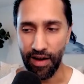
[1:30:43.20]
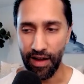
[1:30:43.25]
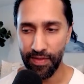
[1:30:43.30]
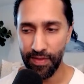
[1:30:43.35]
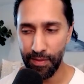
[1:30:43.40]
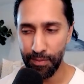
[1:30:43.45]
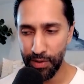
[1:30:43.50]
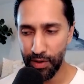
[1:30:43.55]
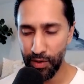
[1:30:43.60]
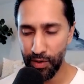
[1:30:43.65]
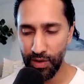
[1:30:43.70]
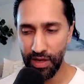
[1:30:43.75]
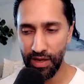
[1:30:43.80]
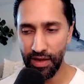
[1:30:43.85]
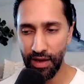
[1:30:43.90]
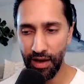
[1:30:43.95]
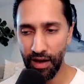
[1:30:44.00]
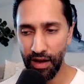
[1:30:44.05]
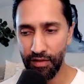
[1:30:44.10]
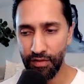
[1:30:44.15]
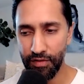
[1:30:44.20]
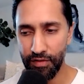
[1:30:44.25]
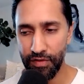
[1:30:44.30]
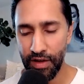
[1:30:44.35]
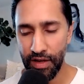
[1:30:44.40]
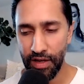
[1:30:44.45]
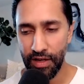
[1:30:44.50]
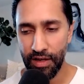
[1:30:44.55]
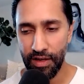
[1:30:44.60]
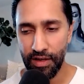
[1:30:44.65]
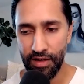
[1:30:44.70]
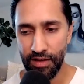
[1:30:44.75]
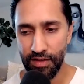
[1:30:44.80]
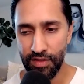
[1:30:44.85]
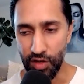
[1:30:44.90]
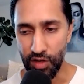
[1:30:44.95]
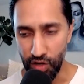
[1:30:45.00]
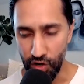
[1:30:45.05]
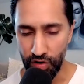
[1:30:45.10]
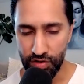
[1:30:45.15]
And the beauty of
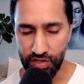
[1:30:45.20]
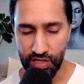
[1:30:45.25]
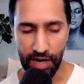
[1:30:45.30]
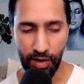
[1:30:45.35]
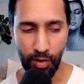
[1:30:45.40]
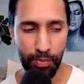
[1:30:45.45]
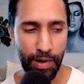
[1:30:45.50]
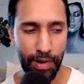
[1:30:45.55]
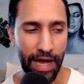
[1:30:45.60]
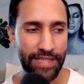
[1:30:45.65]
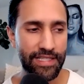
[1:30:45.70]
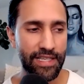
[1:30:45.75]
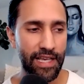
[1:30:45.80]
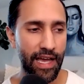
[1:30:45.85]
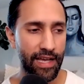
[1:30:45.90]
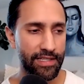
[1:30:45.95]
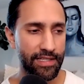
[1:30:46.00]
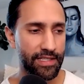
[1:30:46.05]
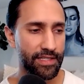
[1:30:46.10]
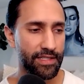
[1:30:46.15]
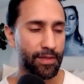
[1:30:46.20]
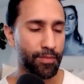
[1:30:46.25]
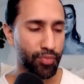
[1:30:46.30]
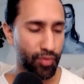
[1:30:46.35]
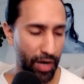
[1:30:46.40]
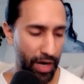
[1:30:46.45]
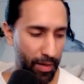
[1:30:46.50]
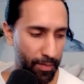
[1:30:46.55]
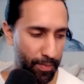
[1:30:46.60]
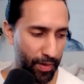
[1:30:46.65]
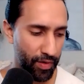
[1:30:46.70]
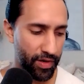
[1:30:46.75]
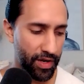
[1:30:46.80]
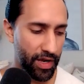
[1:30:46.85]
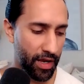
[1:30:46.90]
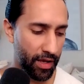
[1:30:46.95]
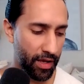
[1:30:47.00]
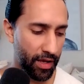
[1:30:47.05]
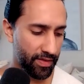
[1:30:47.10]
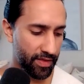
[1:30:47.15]
the neurocycle process, the brain
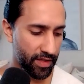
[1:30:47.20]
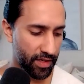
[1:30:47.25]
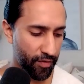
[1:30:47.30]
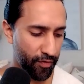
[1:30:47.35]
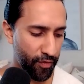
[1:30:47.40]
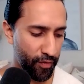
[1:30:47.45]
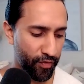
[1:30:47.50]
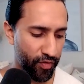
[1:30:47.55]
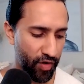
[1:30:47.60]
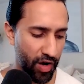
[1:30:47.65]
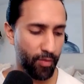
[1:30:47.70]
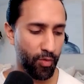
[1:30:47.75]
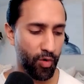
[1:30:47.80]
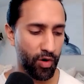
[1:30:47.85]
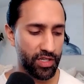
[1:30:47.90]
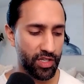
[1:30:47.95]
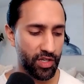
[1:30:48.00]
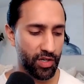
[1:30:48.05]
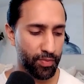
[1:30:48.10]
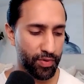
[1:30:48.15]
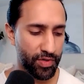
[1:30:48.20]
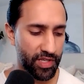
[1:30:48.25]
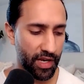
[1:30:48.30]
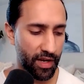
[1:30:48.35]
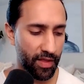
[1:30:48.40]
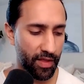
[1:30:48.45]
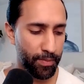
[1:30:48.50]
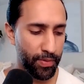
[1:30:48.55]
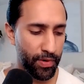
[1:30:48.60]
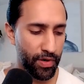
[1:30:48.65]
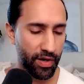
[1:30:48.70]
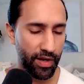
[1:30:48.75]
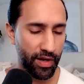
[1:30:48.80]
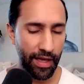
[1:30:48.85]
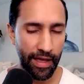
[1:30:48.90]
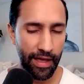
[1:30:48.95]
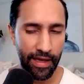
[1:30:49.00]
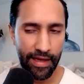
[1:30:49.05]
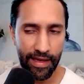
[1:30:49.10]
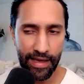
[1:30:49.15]
building, the different frameworks that you present in the book
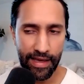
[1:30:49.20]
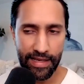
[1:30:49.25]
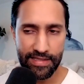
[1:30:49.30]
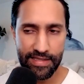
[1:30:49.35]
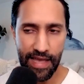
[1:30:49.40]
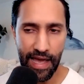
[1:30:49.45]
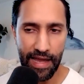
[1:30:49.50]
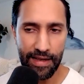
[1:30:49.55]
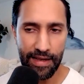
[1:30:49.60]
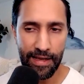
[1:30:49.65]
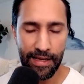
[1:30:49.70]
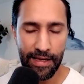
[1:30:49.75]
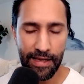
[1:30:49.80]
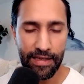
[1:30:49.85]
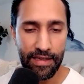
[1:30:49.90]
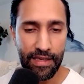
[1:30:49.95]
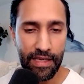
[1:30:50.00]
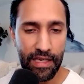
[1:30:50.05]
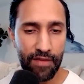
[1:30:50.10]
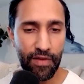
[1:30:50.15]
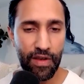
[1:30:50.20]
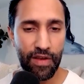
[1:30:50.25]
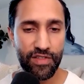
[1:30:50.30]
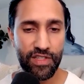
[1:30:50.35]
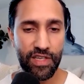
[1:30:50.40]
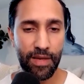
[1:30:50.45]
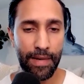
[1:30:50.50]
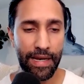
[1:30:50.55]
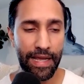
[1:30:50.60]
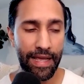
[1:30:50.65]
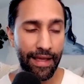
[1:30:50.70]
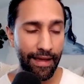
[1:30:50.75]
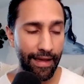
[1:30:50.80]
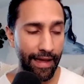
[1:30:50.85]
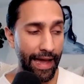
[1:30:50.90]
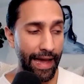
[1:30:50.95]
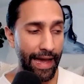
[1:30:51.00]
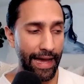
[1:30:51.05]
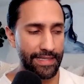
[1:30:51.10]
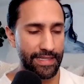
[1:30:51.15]
is that even if somebody
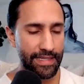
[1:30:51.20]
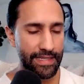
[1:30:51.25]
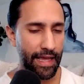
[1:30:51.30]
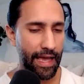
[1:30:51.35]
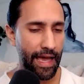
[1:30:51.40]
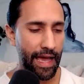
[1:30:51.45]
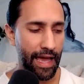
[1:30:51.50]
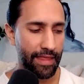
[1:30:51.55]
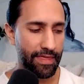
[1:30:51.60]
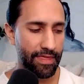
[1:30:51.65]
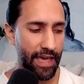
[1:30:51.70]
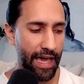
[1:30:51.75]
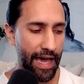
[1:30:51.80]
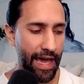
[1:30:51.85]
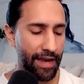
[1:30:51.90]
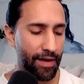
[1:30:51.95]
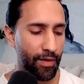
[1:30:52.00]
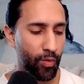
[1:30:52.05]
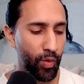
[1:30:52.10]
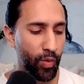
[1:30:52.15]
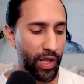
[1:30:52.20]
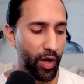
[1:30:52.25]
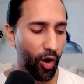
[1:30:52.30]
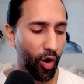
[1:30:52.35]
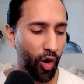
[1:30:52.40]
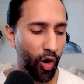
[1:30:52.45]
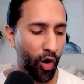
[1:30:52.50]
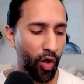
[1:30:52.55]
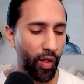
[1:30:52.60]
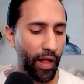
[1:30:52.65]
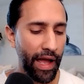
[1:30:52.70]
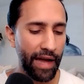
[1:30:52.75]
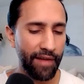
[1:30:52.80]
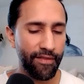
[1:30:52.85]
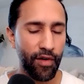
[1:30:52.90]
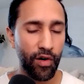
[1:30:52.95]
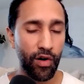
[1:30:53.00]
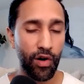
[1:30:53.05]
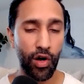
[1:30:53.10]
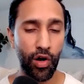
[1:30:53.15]
hasn't had that, we all
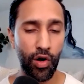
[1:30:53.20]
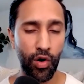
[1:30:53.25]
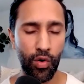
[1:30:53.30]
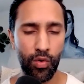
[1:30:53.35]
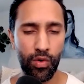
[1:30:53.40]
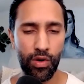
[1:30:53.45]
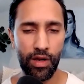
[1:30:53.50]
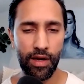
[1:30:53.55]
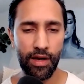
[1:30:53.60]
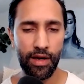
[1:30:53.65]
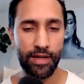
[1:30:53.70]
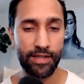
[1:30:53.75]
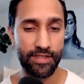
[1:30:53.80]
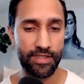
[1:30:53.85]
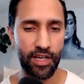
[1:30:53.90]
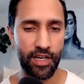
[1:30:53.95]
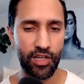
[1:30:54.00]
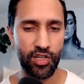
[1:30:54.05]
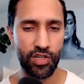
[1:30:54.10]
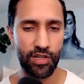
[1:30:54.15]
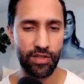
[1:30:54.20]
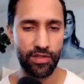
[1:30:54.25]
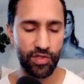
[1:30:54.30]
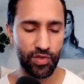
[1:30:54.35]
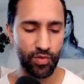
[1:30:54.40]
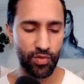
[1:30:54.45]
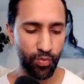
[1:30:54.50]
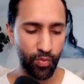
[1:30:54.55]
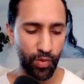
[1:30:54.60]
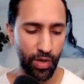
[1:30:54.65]
have our own addictions.